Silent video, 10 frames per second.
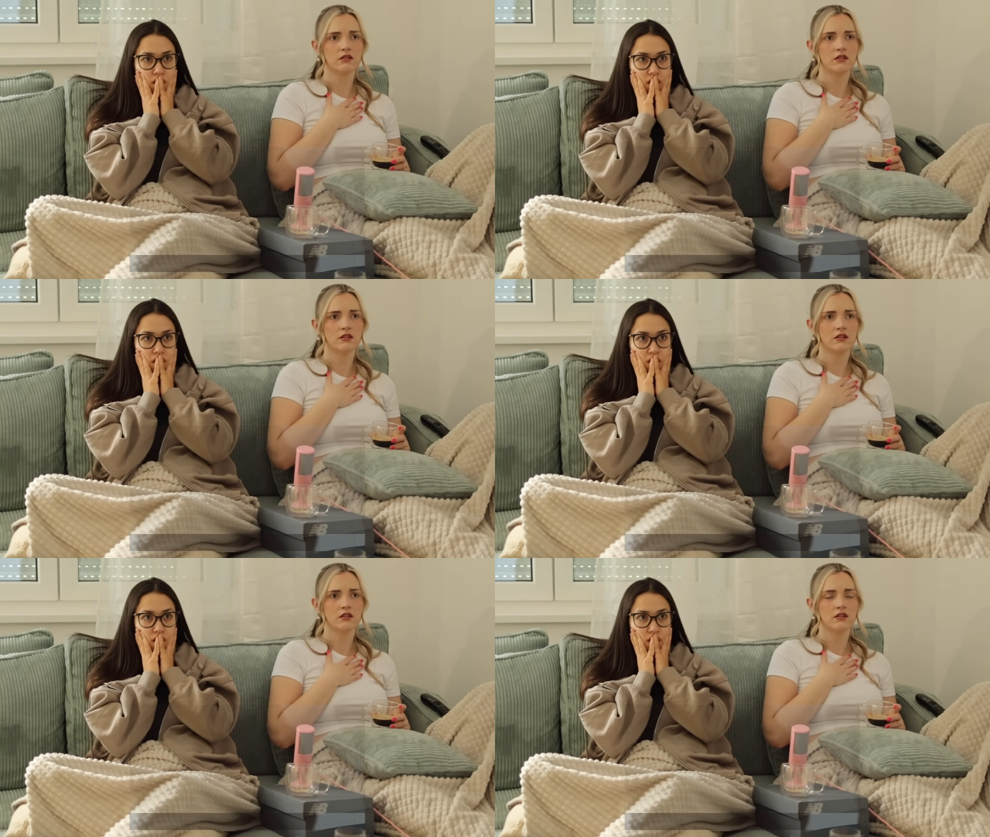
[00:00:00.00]

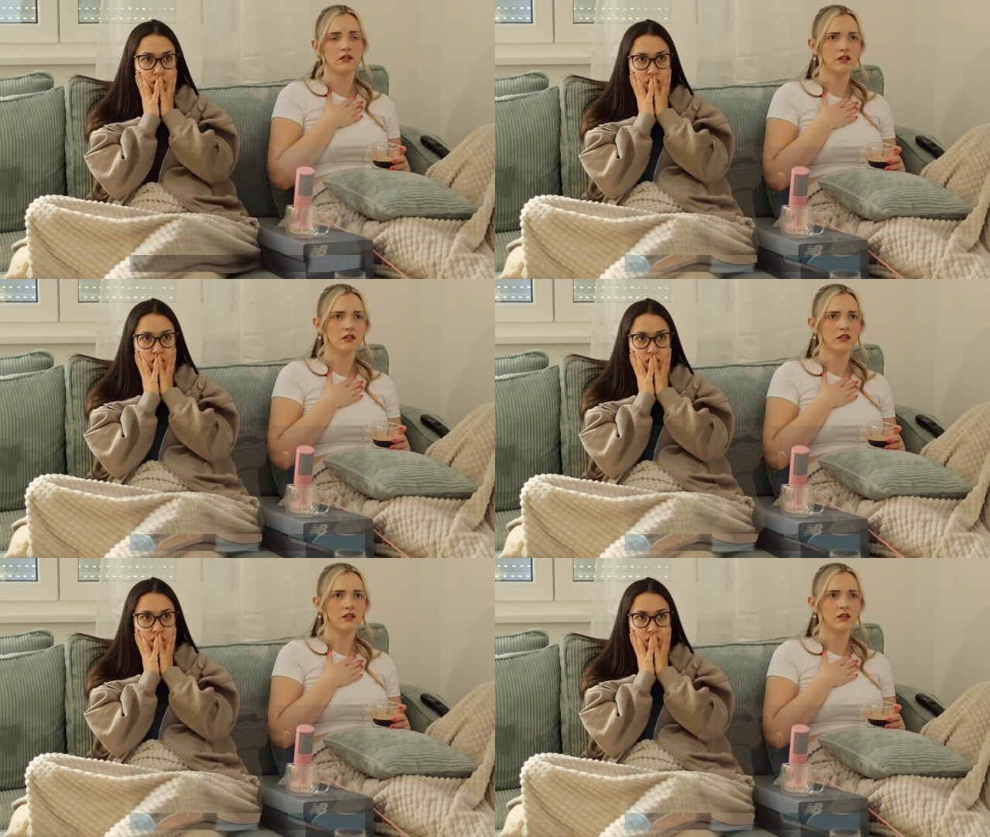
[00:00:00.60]

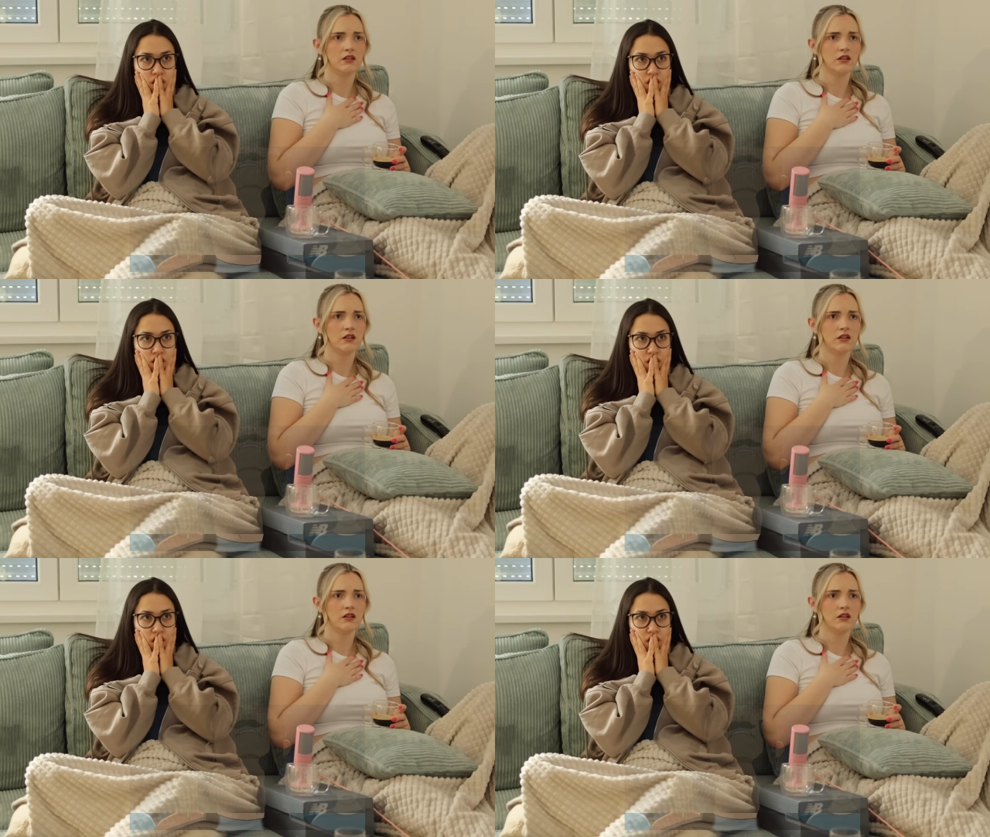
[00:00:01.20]

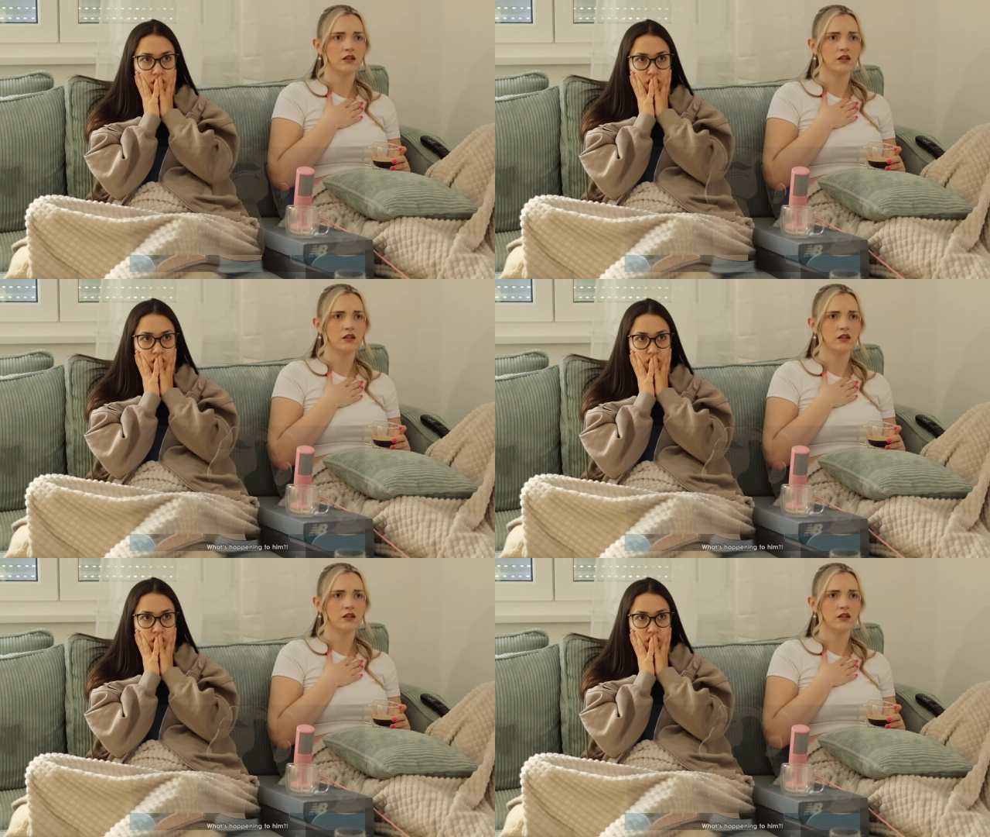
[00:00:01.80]

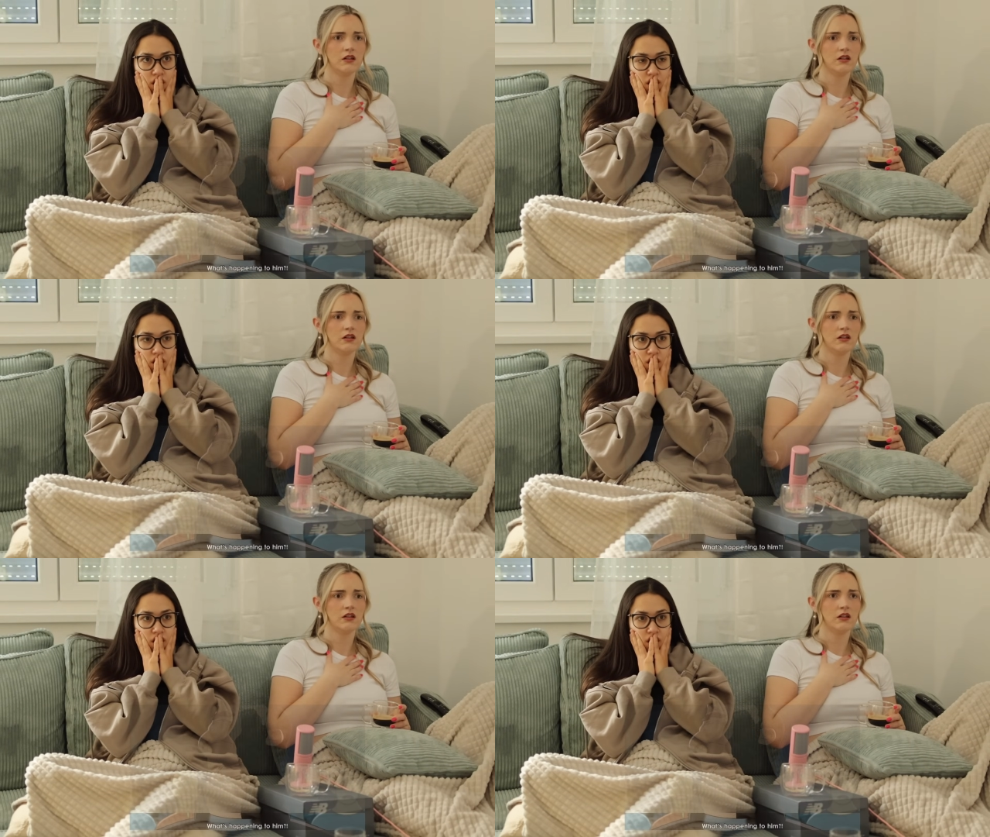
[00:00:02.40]

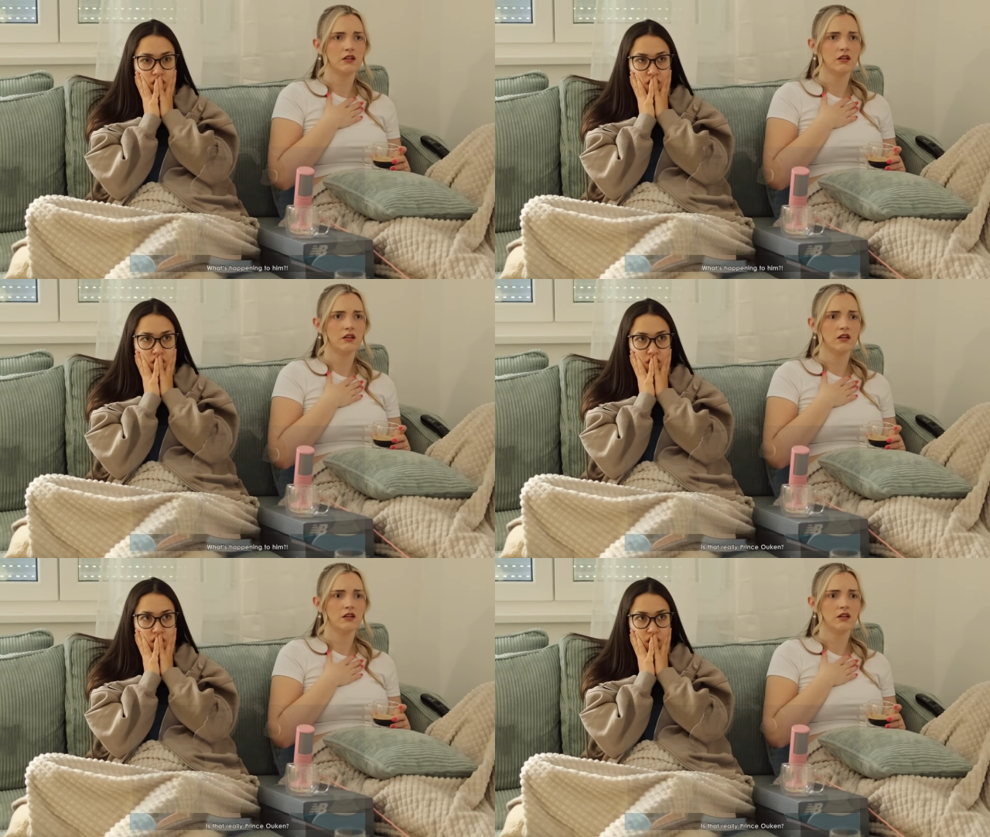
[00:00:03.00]

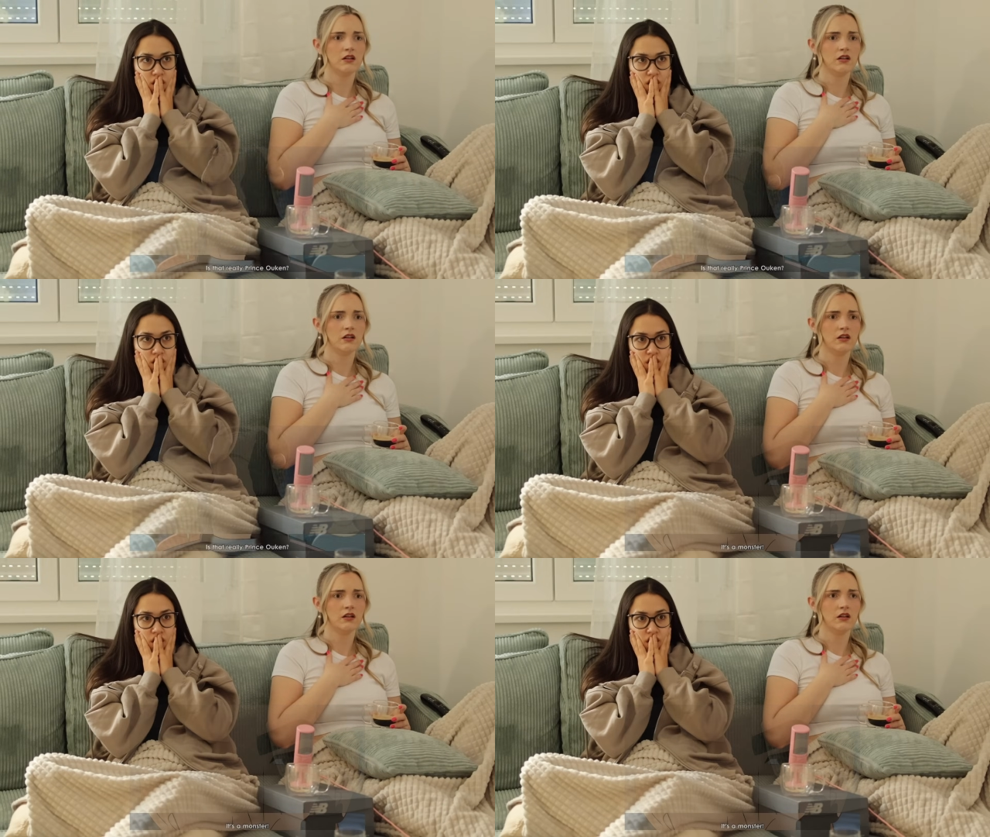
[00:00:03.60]

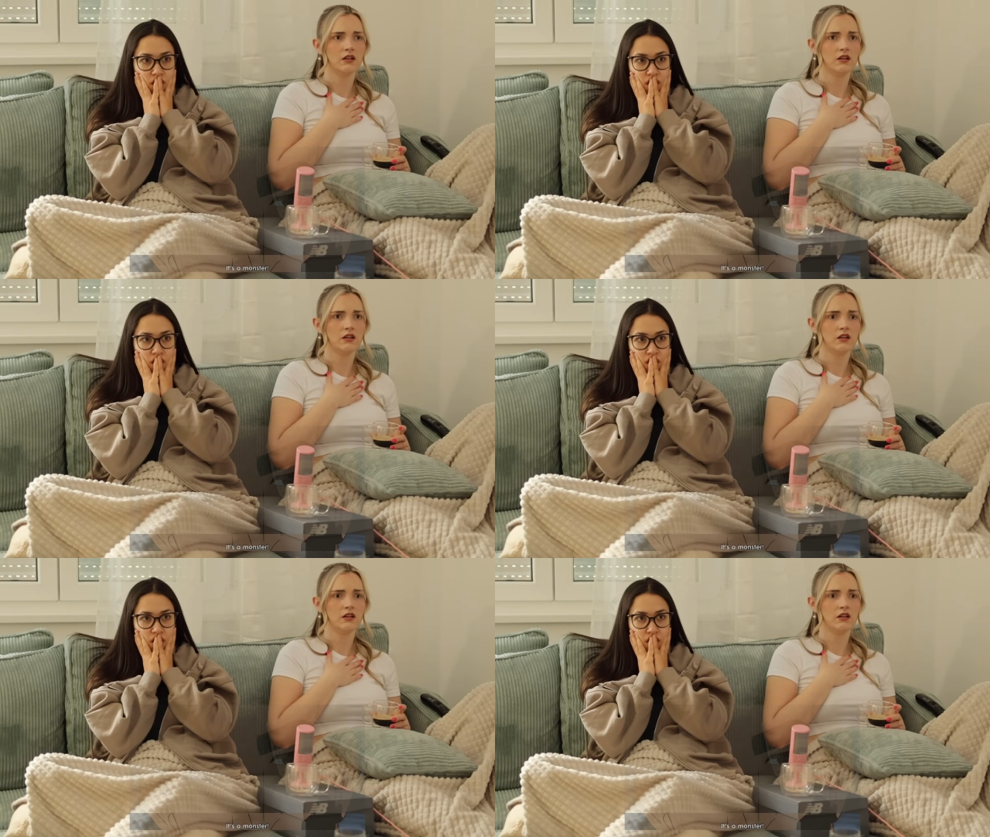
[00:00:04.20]

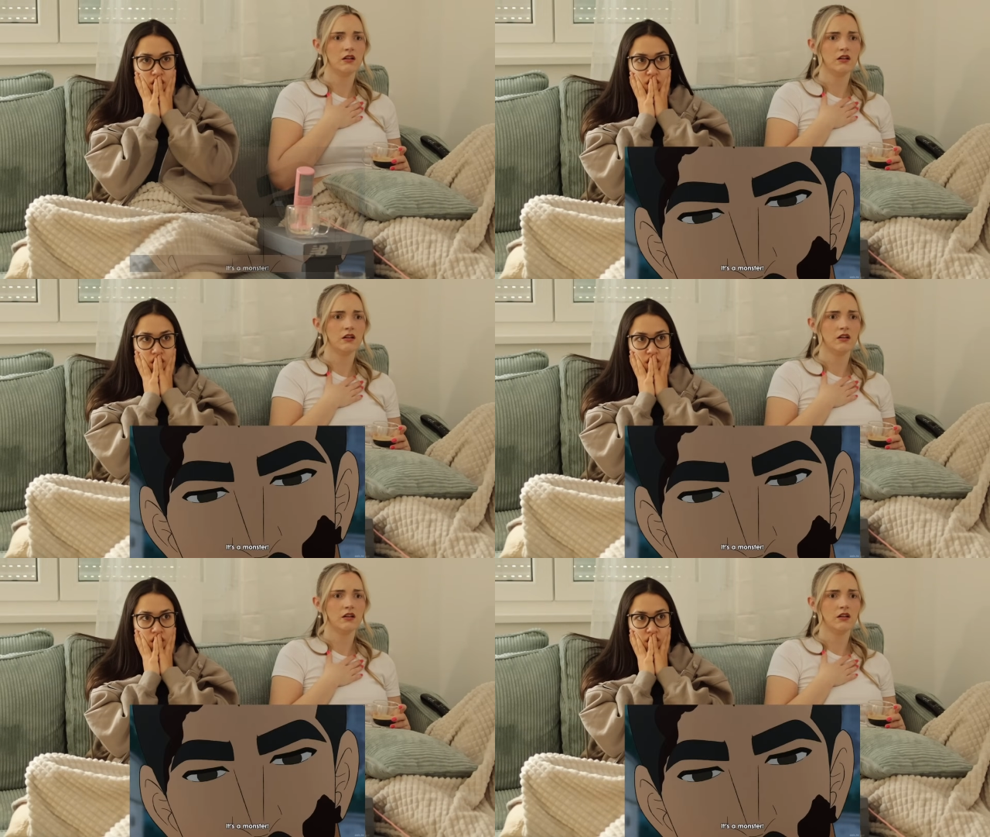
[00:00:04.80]

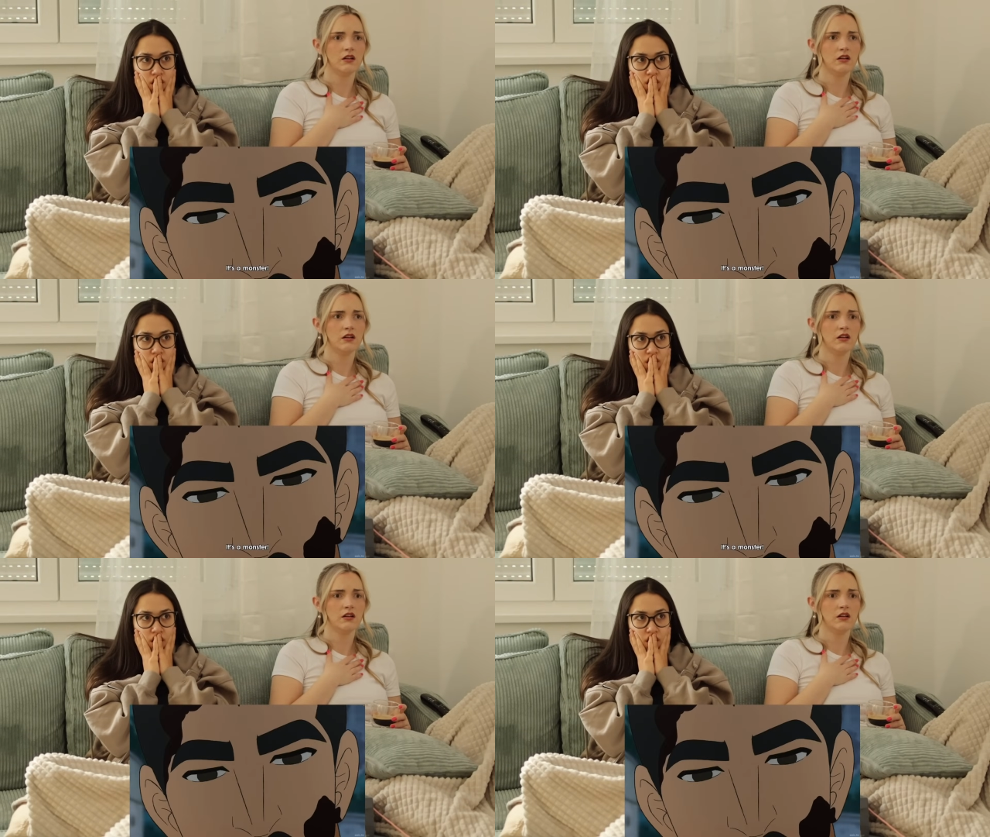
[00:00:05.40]

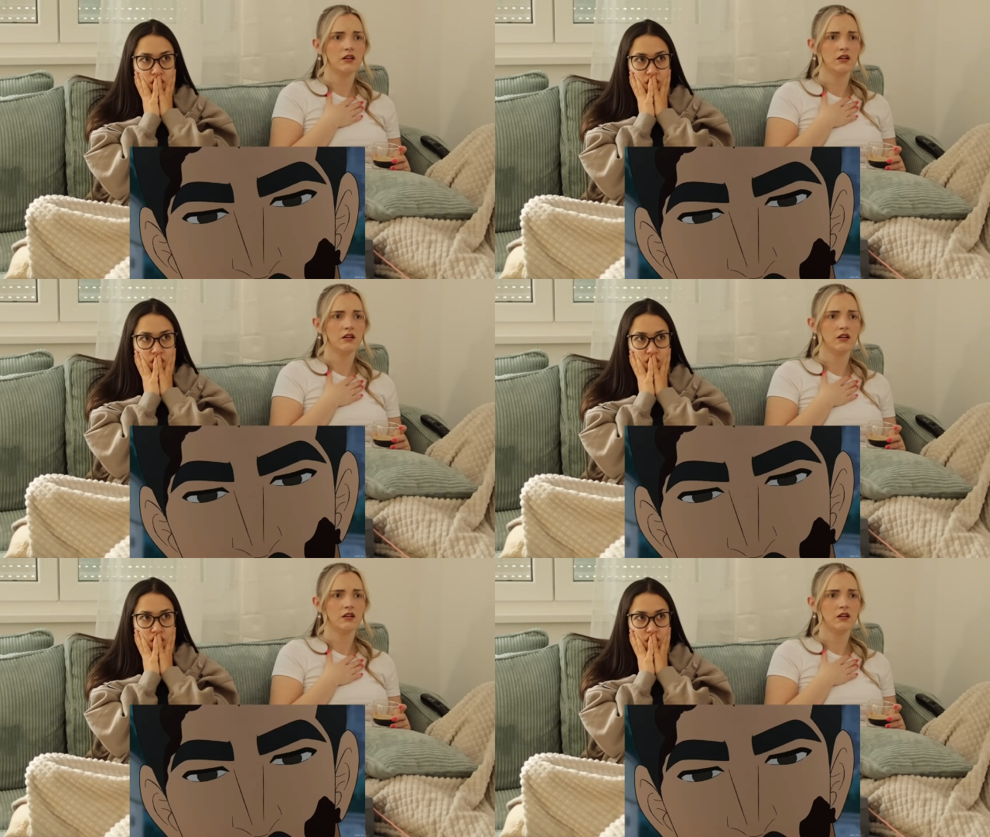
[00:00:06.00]
(silence)